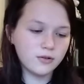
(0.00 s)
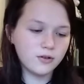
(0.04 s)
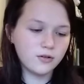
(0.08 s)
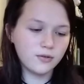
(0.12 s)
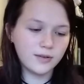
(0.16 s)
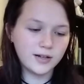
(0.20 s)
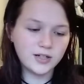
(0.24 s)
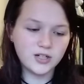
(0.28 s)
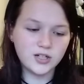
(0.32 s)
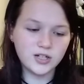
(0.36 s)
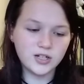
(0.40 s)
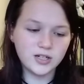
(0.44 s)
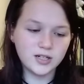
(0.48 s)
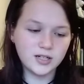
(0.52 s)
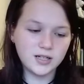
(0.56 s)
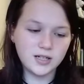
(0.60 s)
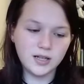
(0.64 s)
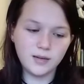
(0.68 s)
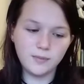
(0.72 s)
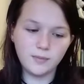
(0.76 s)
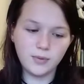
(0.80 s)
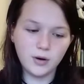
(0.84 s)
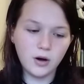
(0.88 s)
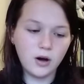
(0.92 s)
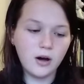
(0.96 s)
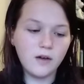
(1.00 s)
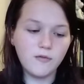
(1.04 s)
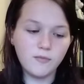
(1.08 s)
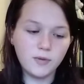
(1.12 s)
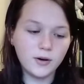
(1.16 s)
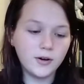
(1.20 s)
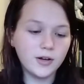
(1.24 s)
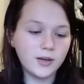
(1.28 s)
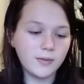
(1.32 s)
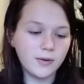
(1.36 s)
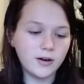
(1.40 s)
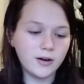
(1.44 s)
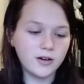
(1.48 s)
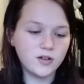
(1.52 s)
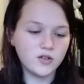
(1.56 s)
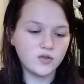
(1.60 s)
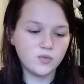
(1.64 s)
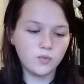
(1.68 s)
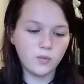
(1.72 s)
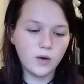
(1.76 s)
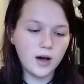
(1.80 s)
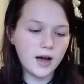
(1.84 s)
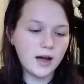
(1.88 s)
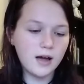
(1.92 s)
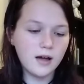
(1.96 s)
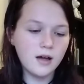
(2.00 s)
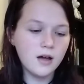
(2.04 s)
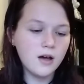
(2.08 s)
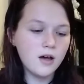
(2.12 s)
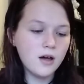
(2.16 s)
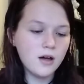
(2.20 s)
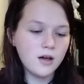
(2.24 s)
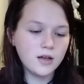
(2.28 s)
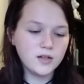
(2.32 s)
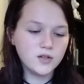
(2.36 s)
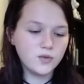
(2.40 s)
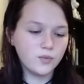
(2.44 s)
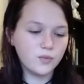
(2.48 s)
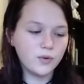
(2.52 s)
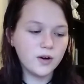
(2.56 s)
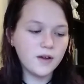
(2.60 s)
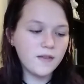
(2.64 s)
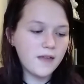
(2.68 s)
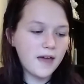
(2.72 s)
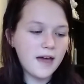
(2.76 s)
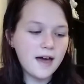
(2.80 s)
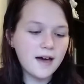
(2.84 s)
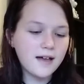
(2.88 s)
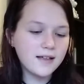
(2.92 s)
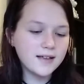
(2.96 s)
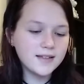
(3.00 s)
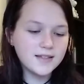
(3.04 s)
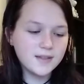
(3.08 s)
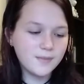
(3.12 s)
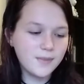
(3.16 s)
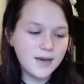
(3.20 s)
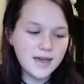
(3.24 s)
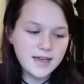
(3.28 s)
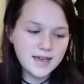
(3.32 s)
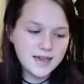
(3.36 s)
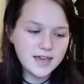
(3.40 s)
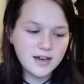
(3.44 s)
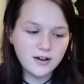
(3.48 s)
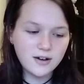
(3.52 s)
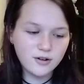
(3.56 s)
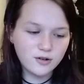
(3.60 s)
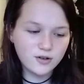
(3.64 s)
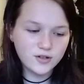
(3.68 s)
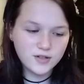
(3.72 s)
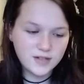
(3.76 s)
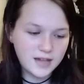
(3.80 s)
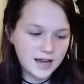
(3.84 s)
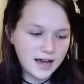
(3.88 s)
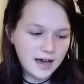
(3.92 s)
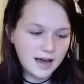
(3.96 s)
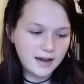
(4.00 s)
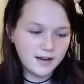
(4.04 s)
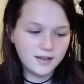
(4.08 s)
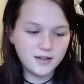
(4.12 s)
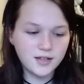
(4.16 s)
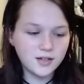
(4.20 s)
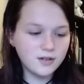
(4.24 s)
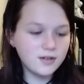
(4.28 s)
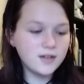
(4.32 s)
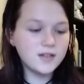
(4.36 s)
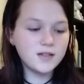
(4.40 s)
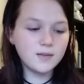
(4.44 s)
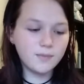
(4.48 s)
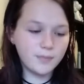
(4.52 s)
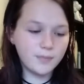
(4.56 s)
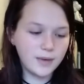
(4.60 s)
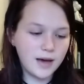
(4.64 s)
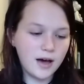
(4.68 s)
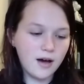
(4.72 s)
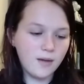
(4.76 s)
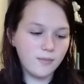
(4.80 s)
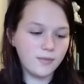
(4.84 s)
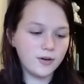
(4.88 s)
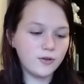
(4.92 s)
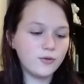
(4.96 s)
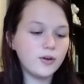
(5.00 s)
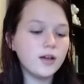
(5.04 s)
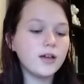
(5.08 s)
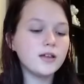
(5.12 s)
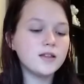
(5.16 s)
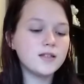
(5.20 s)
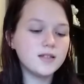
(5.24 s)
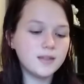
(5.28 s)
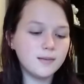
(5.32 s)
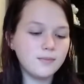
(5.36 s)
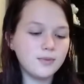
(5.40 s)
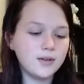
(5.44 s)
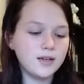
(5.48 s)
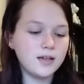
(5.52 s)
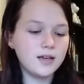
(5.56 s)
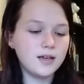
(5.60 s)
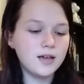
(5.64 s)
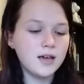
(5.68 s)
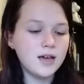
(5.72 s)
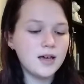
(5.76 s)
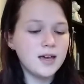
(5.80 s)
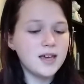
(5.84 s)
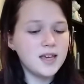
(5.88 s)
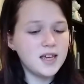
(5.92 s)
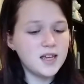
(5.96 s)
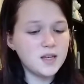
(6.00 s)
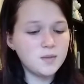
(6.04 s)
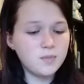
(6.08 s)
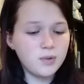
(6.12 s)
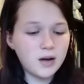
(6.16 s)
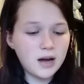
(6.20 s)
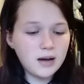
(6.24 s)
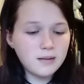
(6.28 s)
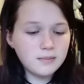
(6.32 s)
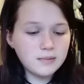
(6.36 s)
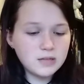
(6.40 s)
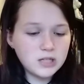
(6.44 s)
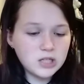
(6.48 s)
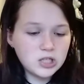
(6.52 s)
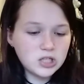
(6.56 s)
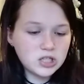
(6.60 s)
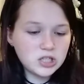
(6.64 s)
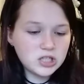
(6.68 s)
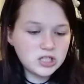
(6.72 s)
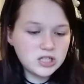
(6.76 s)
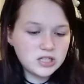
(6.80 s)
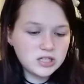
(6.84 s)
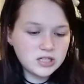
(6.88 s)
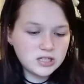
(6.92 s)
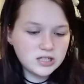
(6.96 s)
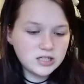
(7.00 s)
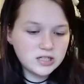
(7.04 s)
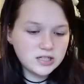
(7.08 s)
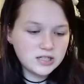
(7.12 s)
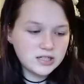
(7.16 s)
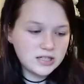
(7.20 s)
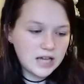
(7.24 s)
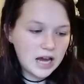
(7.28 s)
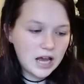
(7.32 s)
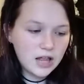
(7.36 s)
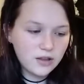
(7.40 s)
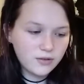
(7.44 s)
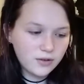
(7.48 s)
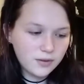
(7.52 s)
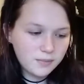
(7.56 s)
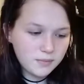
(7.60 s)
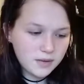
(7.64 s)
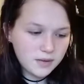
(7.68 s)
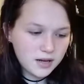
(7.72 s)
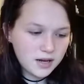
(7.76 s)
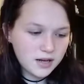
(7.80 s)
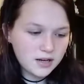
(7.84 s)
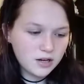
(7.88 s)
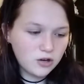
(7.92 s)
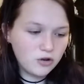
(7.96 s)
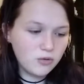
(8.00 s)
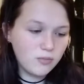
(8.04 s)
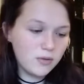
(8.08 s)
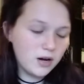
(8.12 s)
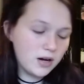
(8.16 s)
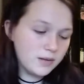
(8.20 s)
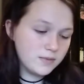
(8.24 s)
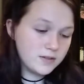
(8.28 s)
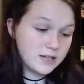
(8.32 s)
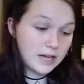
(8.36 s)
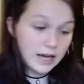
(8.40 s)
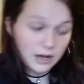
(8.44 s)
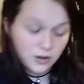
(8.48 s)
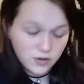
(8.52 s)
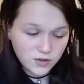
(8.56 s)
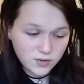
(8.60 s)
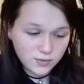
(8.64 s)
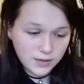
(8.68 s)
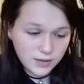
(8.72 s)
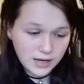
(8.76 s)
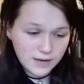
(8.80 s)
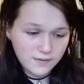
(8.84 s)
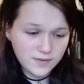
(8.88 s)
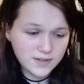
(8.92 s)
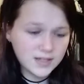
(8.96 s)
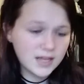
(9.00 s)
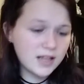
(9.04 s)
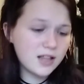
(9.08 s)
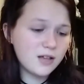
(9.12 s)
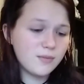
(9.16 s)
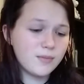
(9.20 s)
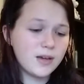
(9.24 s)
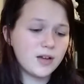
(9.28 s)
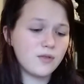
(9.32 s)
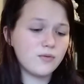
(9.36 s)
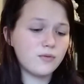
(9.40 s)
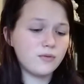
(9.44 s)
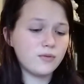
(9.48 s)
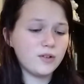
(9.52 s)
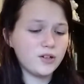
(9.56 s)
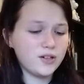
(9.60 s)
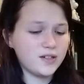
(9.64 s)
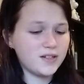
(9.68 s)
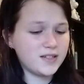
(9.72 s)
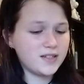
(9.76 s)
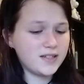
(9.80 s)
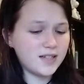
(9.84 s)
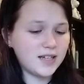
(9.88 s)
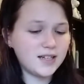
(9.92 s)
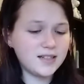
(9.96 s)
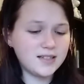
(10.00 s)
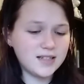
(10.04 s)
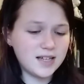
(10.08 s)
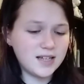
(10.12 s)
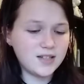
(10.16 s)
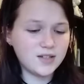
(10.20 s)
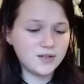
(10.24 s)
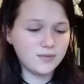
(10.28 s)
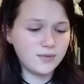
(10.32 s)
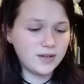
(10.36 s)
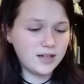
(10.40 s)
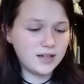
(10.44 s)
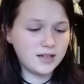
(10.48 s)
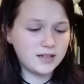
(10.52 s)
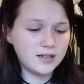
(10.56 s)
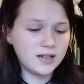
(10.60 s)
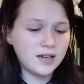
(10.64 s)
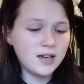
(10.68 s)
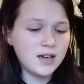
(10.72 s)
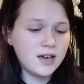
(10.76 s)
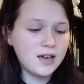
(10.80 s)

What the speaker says: question of Pokemon is where the hell is the main character's dad? The theories abound, but quite simply, he's probably just a salaryman and your mom's a housewife. A salaryman who works 6 days a week,